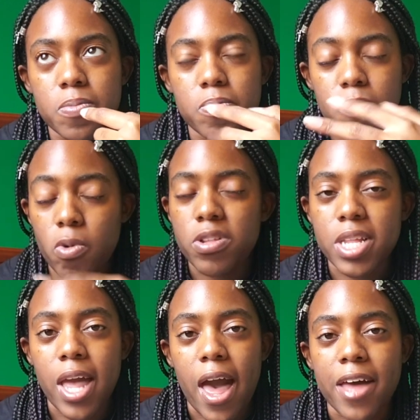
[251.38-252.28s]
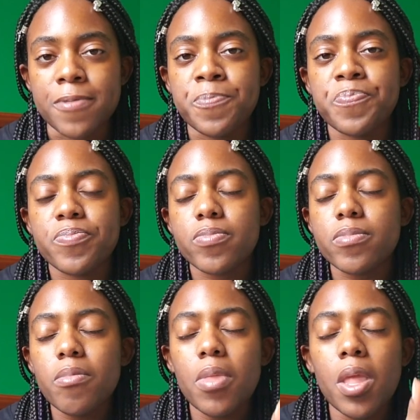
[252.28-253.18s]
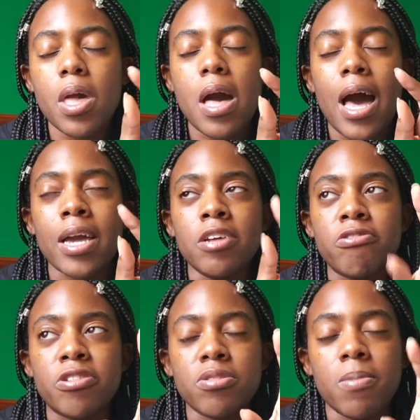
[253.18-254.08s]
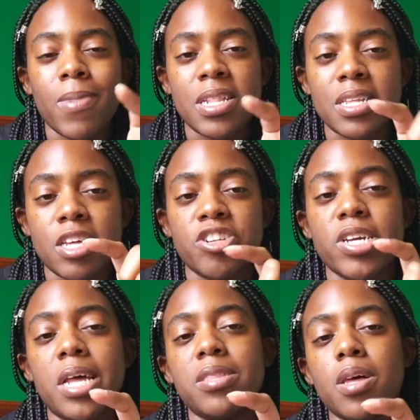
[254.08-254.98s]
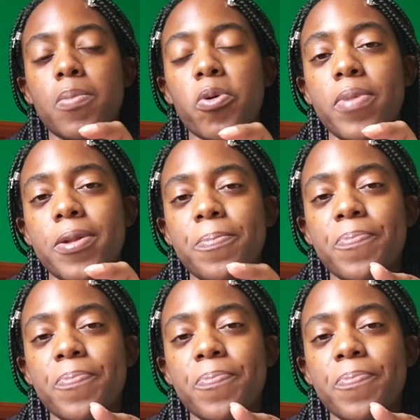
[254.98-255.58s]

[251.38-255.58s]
mostly had. I understood the mindset that she had at that moment,